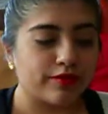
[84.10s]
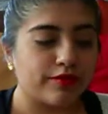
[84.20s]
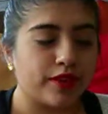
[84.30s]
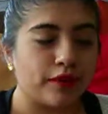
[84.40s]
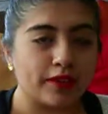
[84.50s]

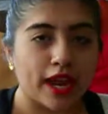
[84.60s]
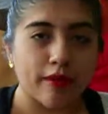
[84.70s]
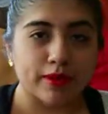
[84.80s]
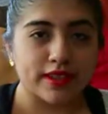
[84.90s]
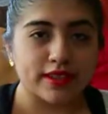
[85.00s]
film
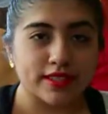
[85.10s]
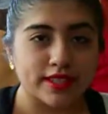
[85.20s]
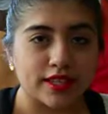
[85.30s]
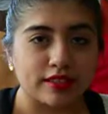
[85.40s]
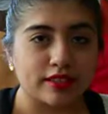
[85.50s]
cameras
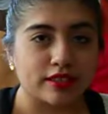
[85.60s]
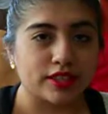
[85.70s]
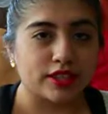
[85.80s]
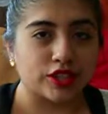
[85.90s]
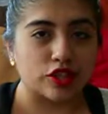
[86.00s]
that you
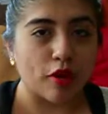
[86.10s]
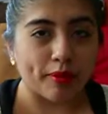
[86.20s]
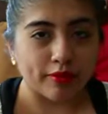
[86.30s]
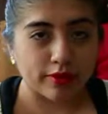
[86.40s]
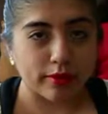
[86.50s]
literally just
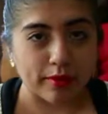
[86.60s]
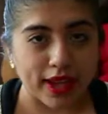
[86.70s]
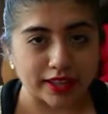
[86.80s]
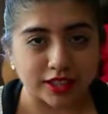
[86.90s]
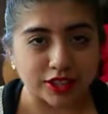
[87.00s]
open from a
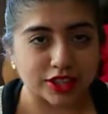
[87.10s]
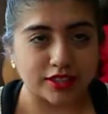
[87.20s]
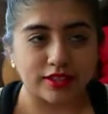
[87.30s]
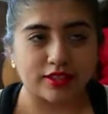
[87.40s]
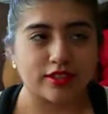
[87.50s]
package
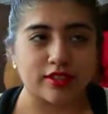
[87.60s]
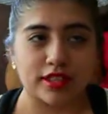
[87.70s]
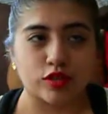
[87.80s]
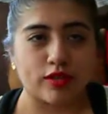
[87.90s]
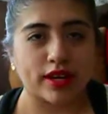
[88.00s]
and there's
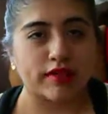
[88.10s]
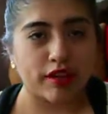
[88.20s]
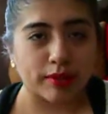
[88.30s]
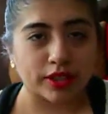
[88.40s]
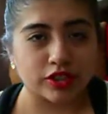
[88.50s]
like
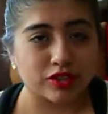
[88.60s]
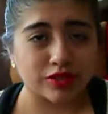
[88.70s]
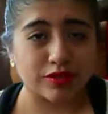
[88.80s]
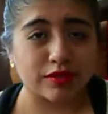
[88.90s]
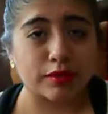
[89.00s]
25 pictures
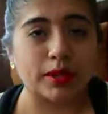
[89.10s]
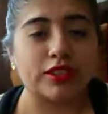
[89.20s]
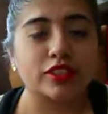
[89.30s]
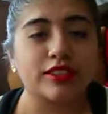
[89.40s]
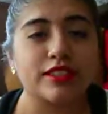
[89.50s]
or 50
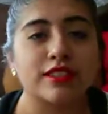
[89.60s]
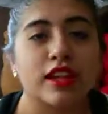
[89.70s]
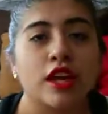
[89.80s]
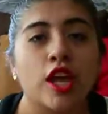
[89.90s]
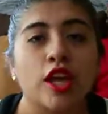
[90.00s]
pictures,
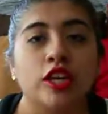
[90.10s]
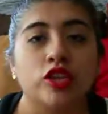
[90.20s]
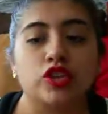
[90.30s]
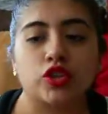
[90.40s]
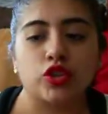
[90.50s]

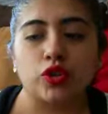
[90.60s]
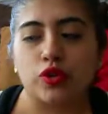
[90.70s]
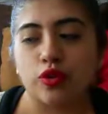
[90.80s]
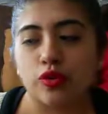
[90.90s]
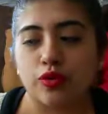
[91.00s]

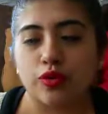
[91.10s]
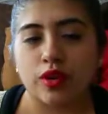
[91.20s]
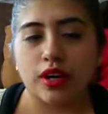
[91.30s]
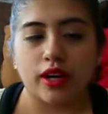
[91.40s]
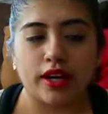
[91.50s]
to
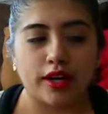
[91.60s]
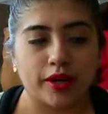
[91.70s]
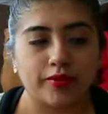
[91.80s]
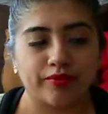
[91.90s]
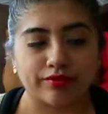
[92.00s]

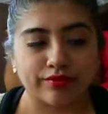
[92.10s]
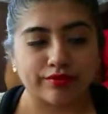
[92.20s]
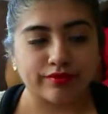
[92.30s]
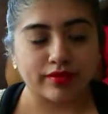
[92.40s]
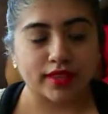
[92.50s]

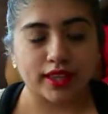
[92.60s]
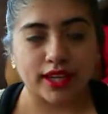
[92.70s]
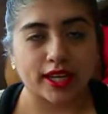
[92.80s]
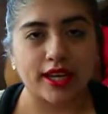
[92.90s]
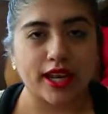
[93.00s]

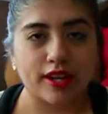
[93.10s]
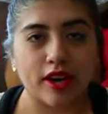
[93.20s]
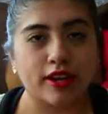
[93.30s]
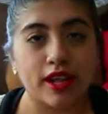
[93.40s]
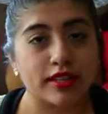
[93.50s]
like a
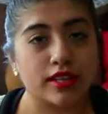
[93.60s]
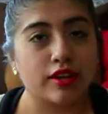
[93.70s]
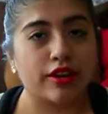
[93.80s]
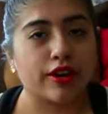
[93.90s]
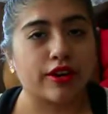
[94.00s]
Nikon
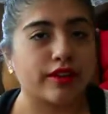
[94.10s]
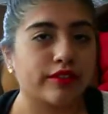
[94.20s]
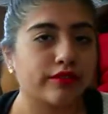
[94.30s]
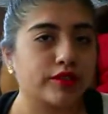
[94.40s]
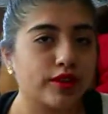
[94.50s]

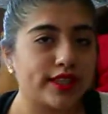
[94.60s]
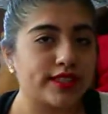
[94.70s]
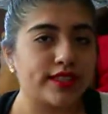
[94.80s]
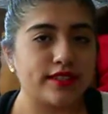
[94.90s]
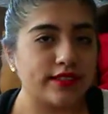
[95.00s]
SLR
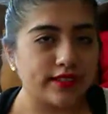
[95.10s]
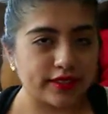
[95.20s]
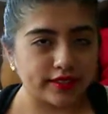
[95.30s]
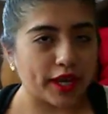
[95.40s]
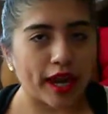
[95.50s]
crazy
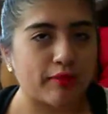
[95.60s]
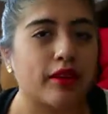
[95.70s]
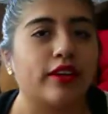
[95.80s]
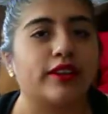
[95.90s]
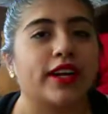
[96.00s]

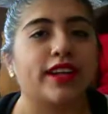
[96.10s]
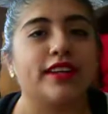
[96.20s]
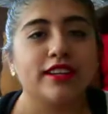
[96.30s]
camera, right?